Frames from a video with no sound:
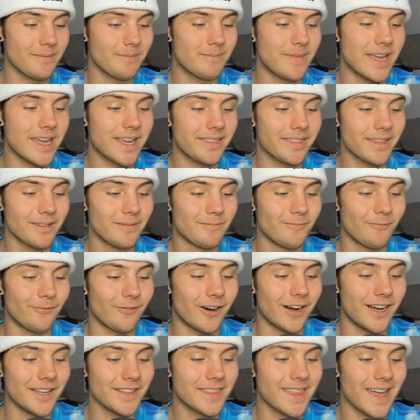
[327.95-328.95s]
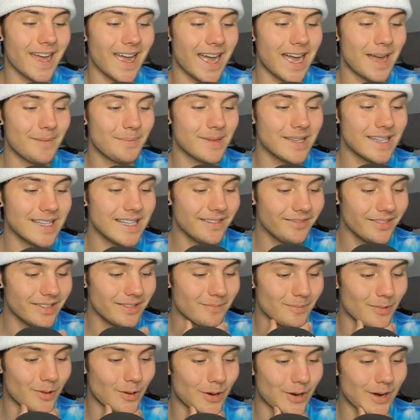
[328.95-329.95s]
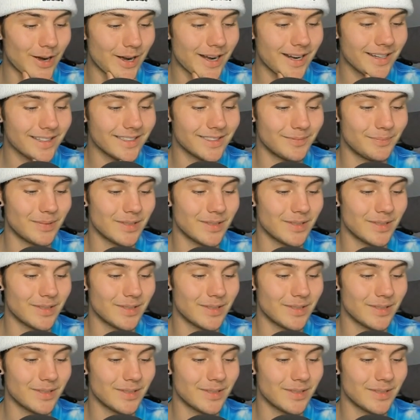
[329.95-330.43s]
make them want the app even more,